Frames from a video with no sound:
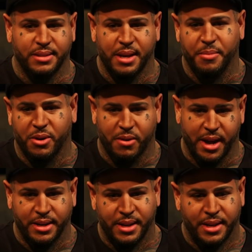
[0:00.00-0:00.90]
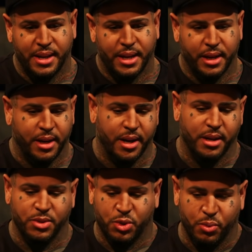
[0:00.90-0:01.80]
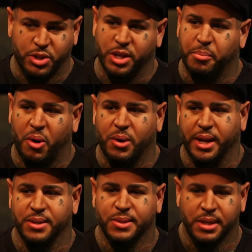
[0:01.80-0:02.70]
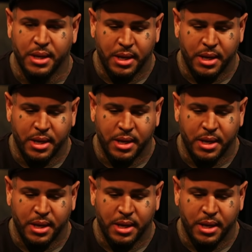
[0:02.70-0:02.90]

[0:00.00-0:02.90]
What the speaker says: Democrat, switching parties.